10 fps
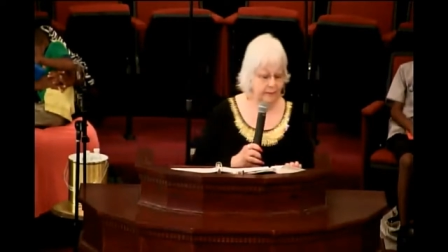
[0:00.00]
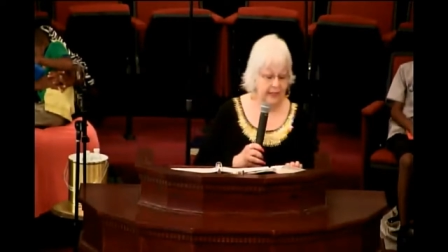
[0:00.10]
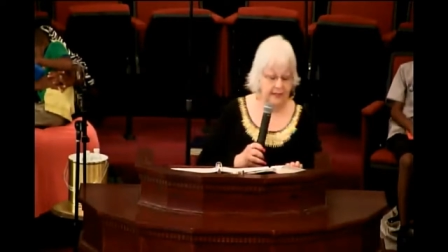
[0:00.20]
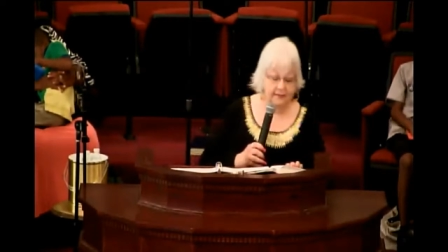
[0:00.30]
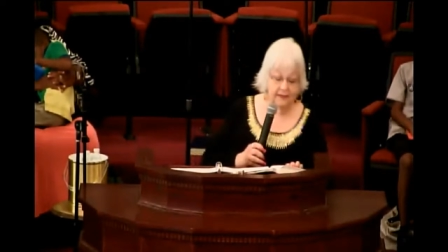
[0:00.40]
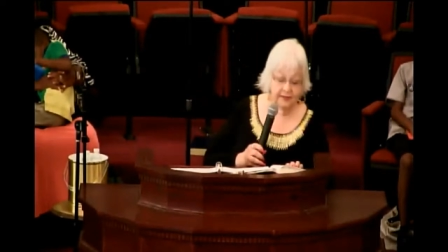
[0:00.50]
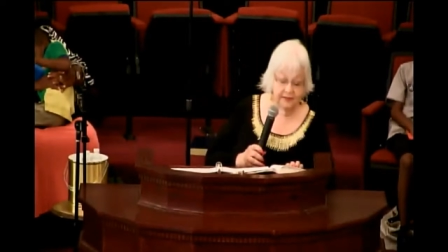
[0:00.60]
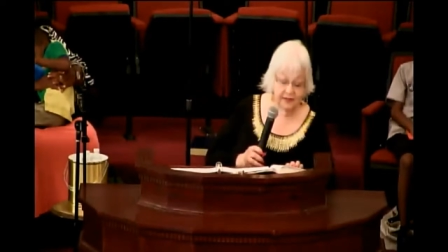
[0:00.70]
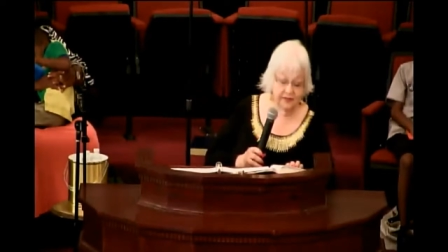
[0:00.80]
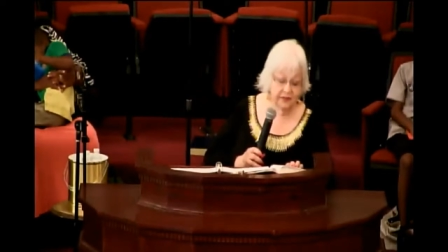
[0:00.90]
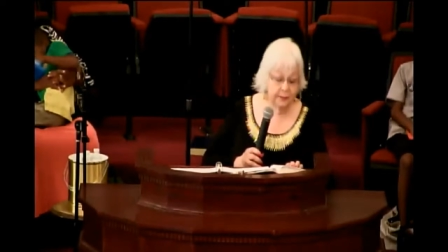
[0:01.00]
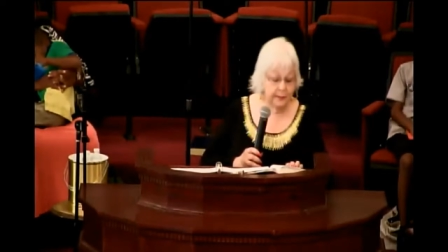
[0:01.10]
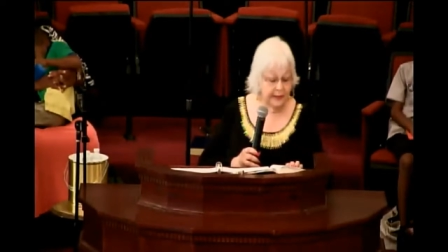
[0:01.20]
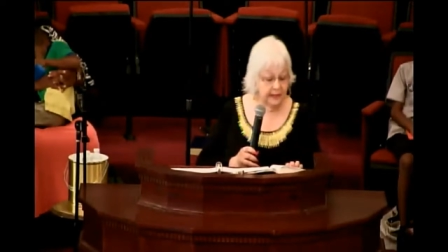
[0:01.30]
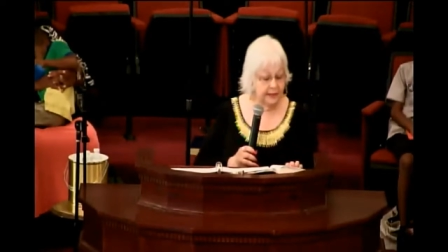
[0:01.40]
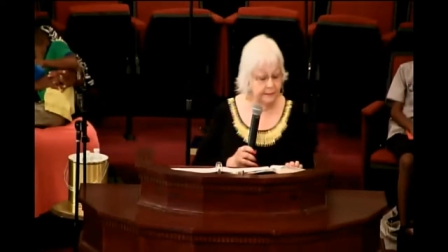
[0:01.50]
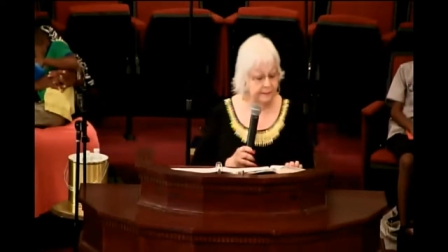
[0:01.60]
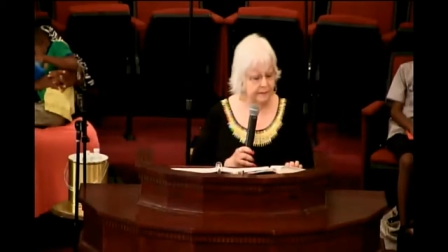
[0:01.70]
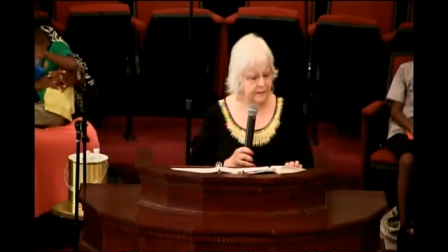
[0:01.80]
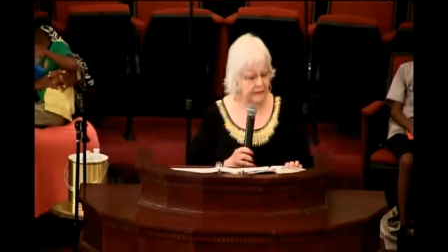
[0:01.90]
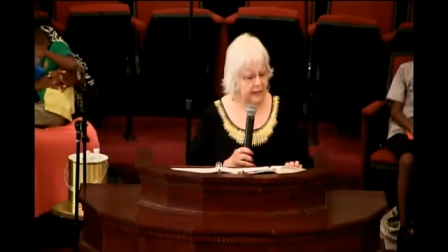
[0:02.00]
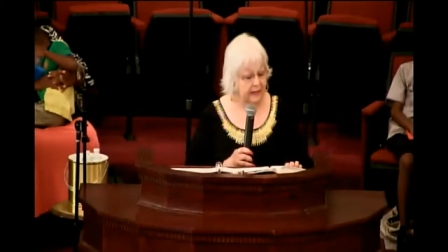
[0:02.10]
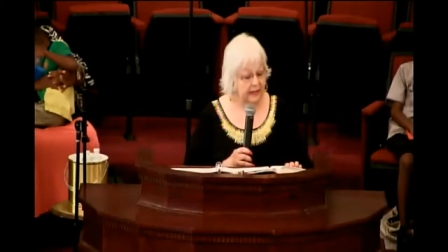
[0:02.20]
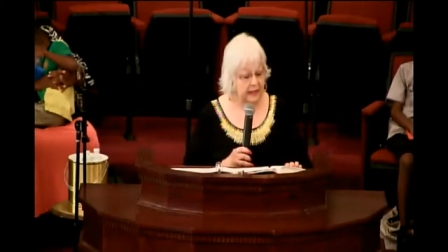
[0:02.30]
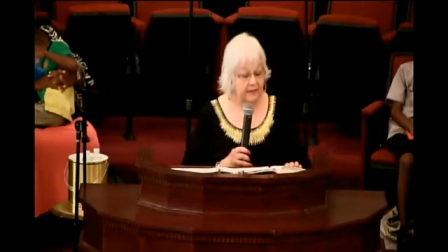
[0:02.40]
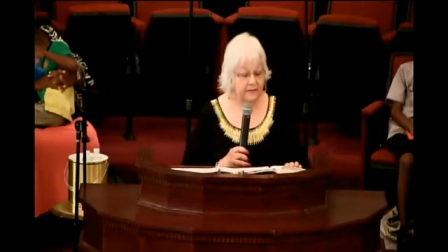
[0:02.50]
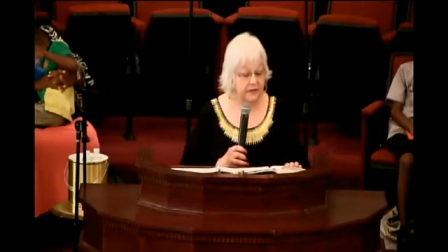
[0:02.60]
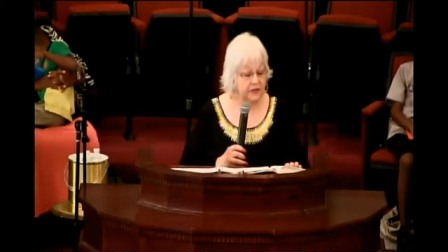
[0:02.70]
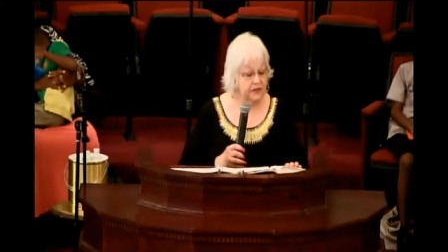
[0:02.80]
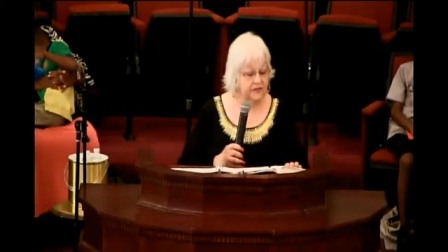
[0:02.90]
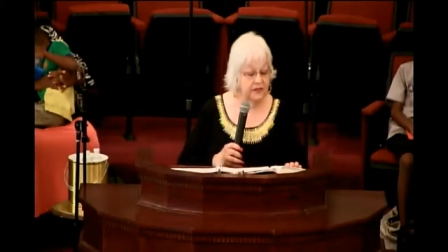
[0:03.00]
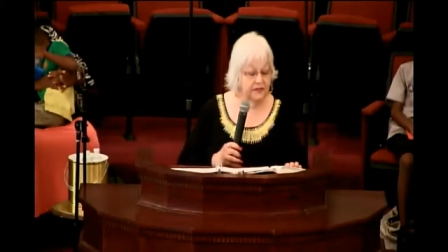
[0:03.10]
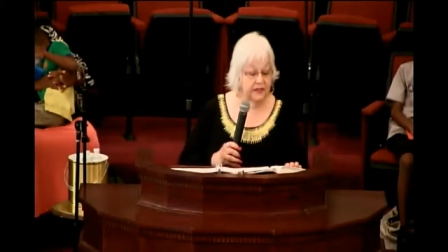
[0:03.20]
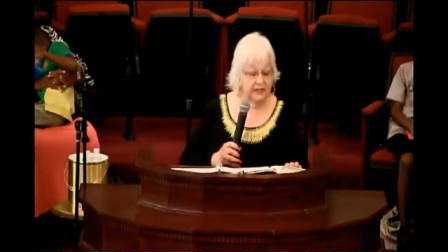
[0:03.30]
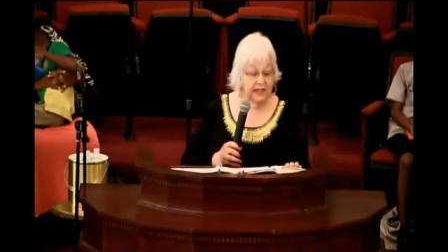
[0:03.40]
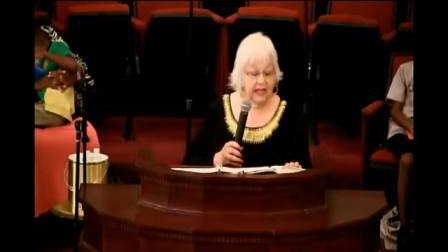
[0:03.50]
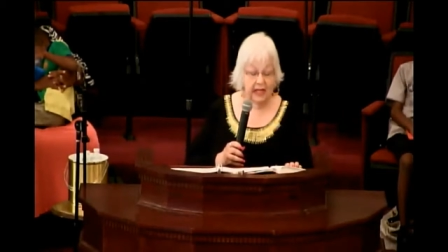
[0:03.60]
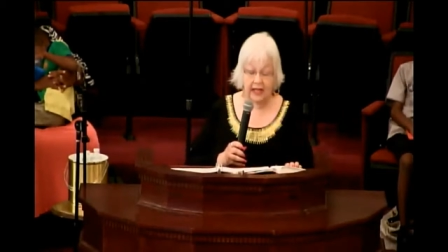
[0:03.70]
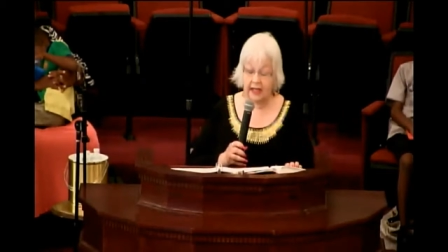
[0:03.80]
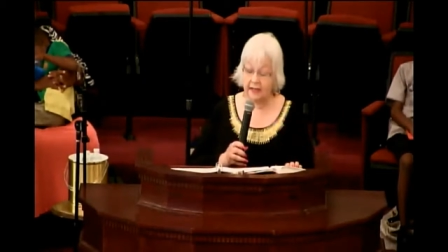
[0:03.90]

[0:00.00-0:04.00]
even if it's from me. In verse 59,